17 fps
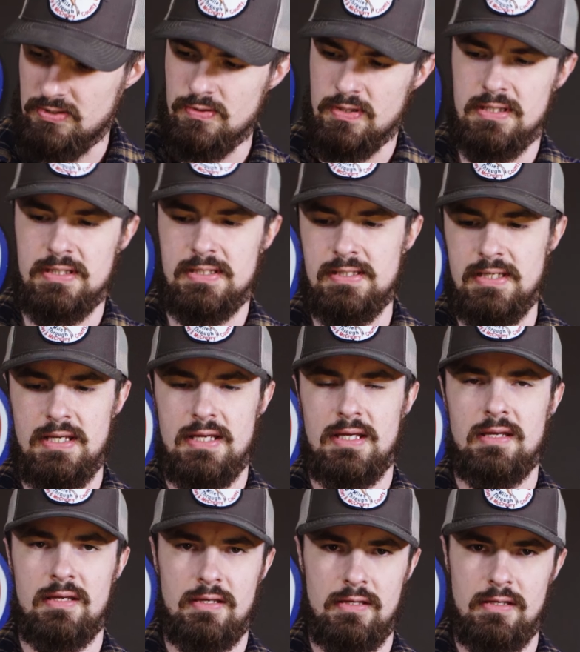you can
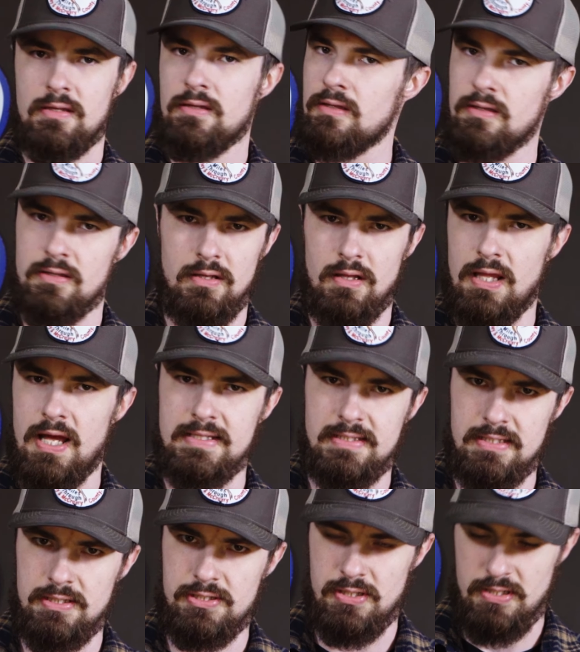see,
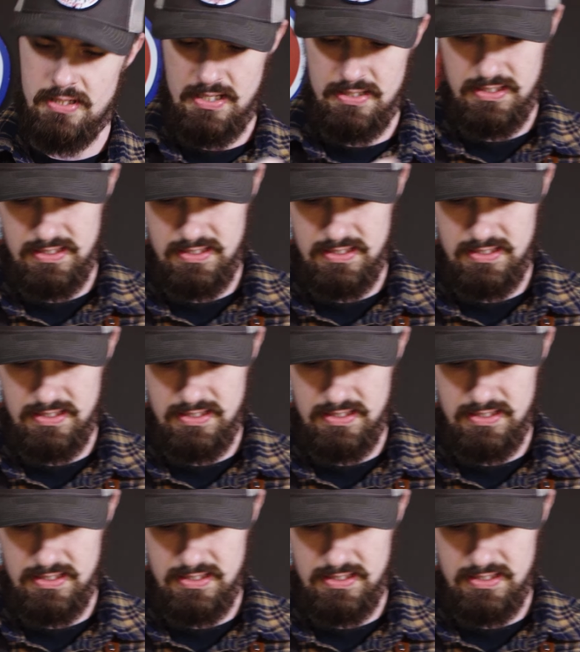lots of dirt on